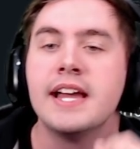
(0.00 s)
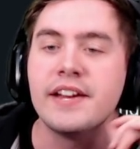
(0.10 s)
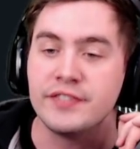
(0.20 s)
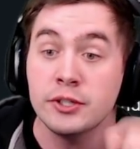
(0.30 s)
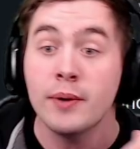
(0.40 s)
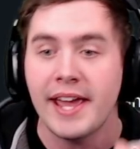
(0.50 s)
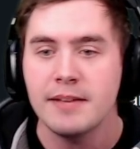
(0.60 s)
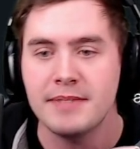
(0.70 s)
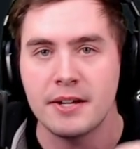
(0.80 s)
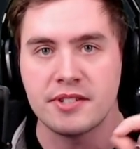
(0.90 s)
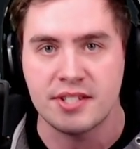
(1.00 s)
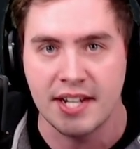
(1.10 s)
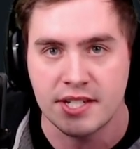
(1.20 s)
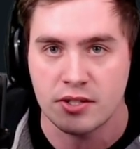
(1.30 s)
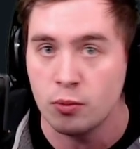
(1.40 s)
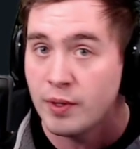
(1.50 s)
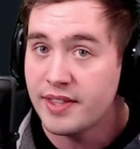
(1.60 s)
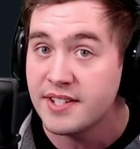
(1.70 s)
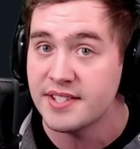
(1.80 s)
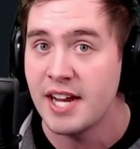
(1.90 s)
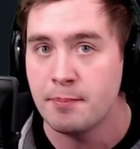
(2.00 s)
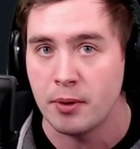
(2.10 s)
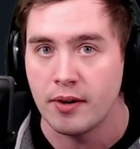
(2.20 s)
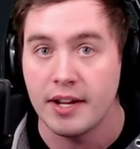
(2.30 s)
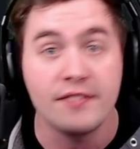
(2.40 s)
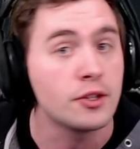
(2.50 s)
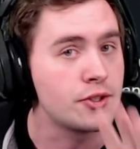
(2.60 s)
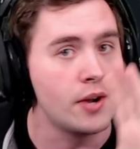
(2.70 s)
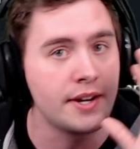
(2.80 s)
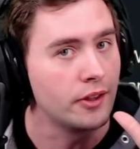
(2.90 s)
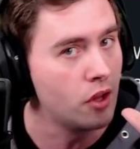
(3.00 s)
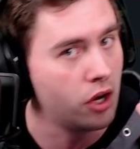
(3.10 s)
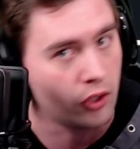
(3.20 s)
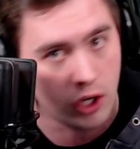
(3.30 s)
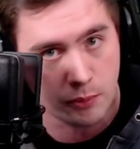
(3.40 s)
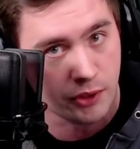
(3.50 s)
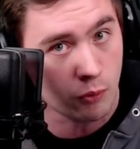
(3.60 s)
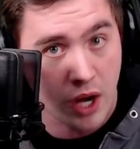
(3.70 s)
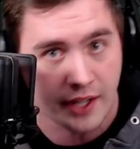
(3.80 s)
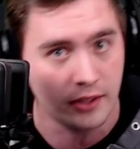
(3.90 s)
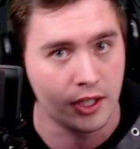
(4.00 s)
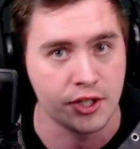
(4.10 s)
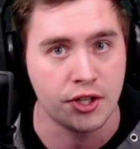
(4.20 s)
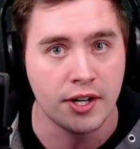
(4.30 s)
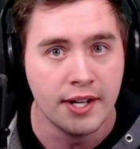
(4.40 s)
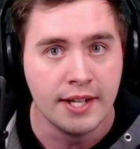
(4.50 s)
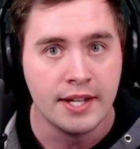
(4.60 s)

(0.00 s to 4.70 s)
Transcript: If you aim down sights with a sniper, if you're trying to lock on with a rocket launcher,